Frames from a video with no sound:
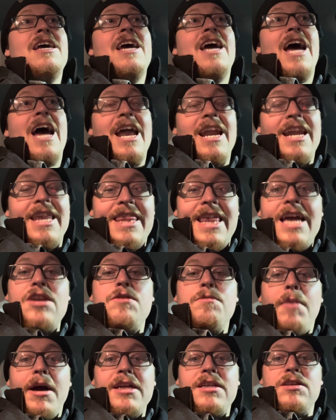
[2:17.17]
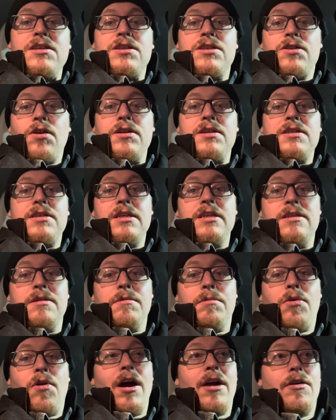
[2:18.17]
and then you might just start to see some
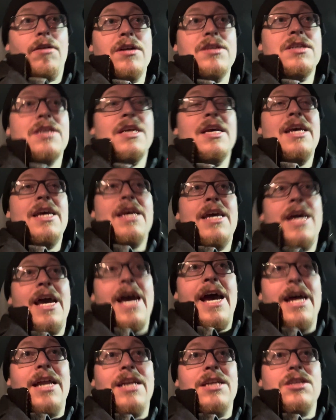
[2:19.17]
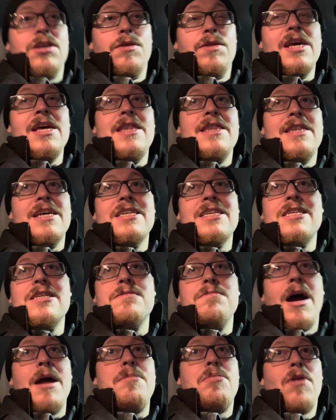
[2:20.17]
progress. And so this is
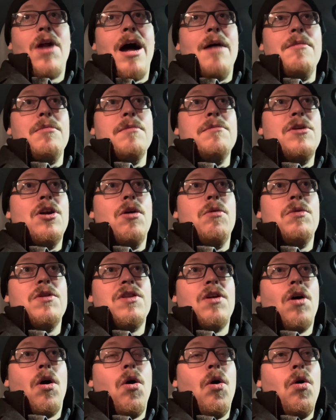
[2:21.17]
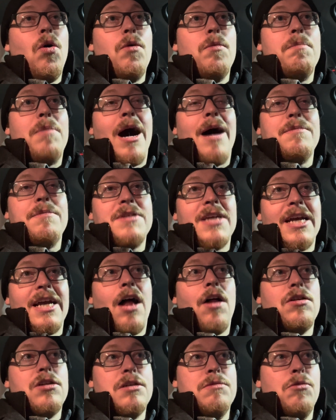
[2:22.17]
my problem, with the whole pop
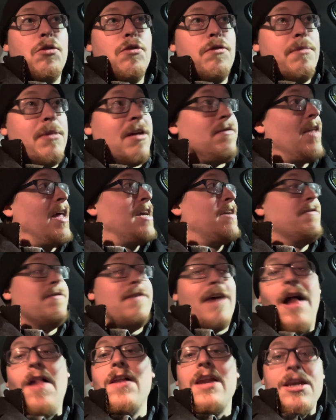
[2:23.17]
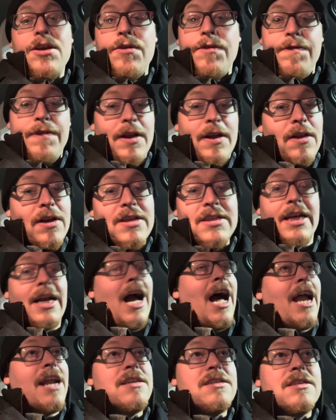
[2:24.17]
psychology movement of like validate your feelings. Like
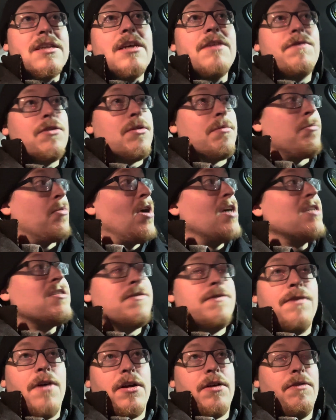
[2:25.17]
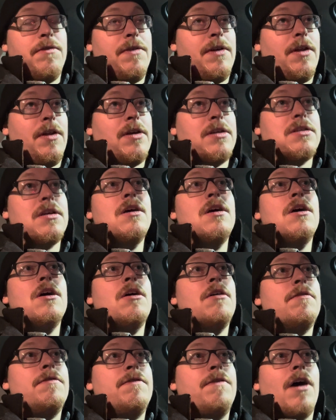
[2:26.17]
honestly, if you're depressed, fuck your feelings.
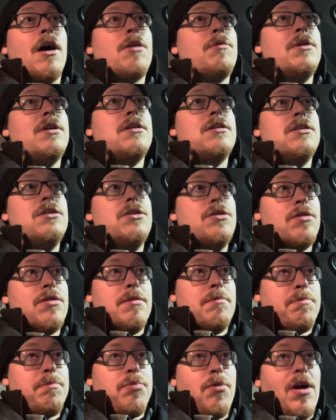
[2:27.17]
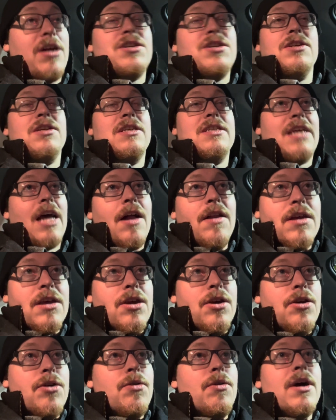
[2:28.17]
Fuck what your depression is telling
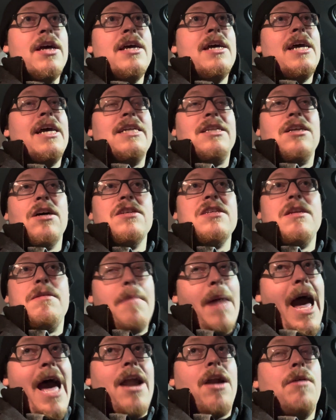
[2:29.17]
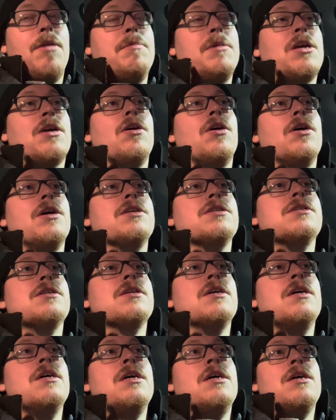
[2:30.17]
you. It doesn't matter, because
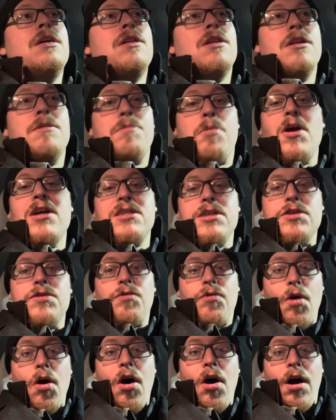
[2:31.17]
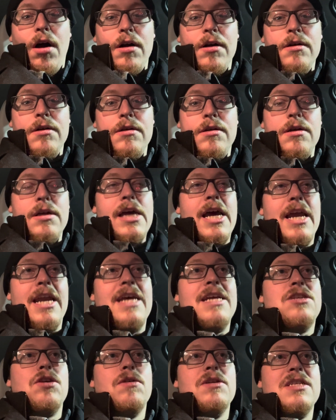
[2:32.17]
the depression is wrong. And
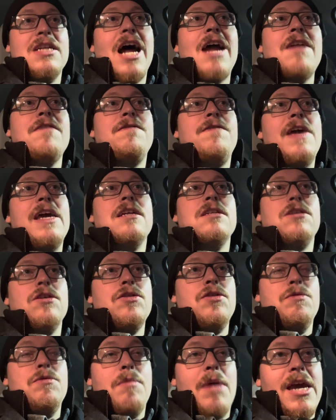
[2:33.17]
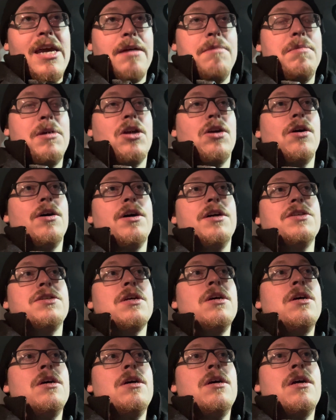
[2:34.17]
so it's not fake until you make it, because
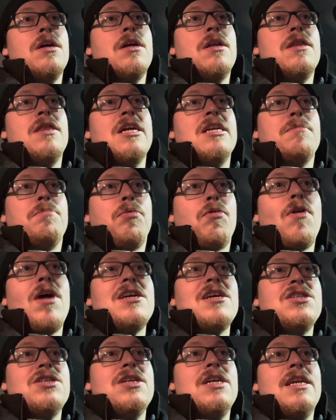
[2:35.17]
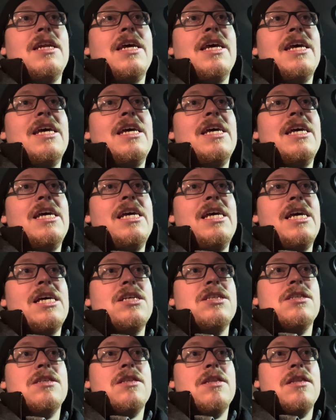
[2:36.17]
the depression
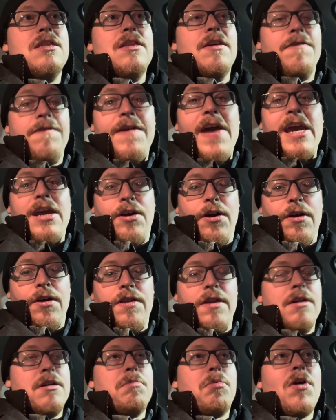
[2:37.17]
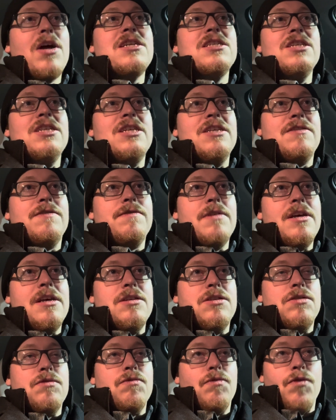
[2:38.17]
is the faker. The depression
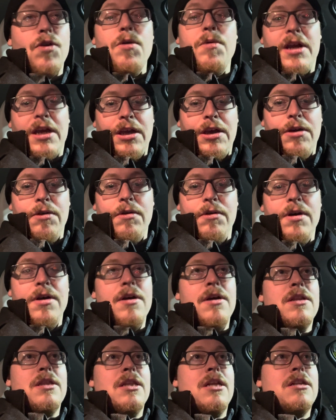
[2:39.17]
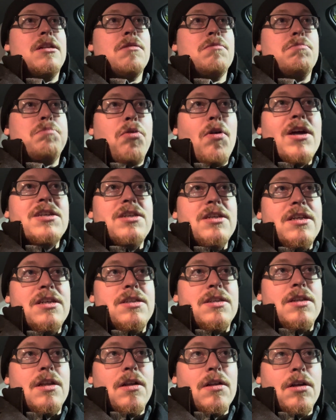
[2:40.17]
is ruining you. The depression
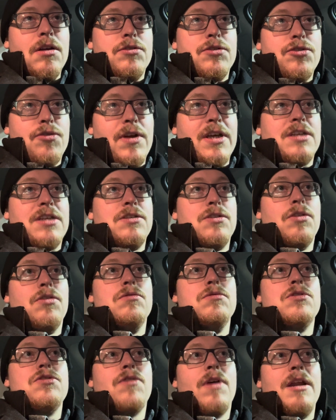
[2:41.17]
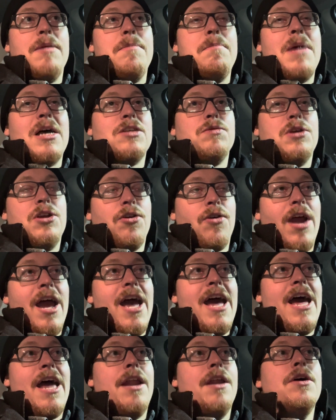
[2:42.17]
is the little trickster who's trying to mess with your
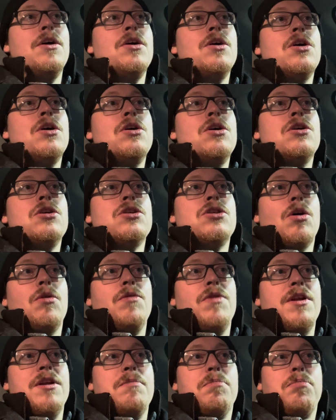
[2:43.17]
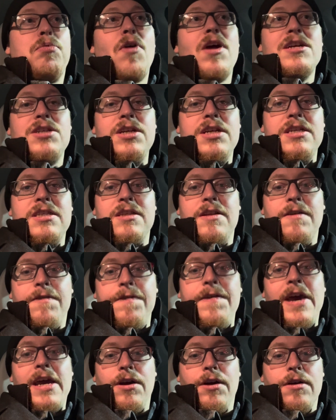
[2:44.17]
head. So the depression is the
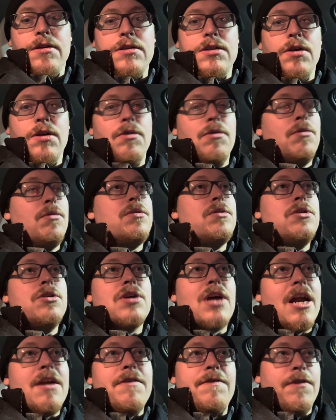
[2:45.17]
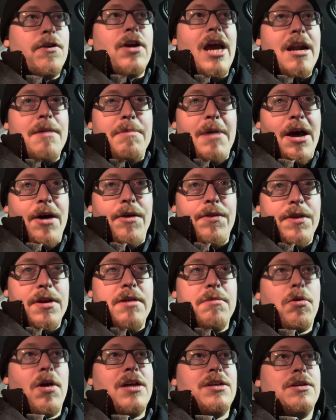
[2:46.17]
faker. So you got to forget about the
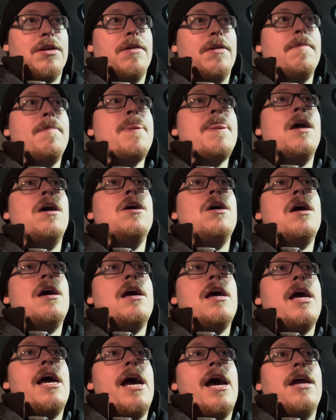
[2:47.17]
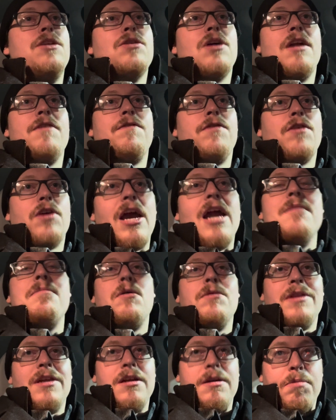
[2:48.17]
depression. And you got to forget
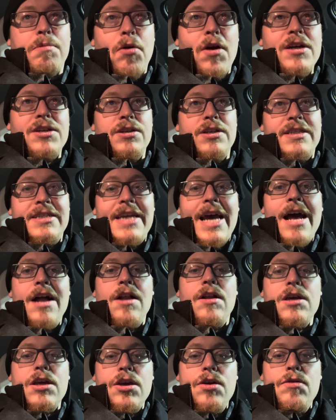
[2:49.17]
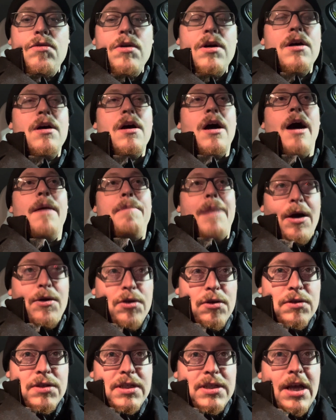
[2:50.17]
about what the depression is telling you about
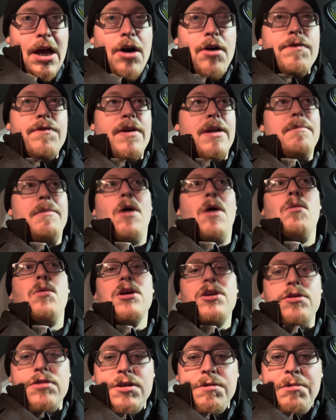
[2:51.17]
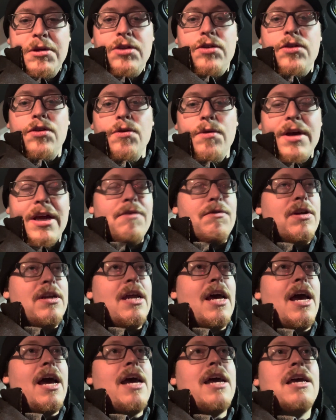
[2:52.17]
yourself and about what you should be doing every
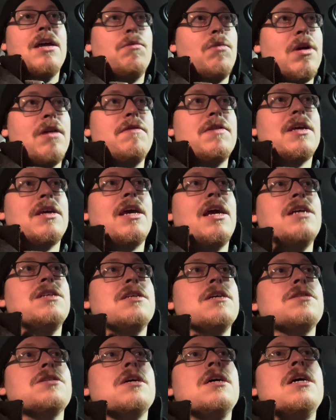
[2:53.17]
day and whatever the case is,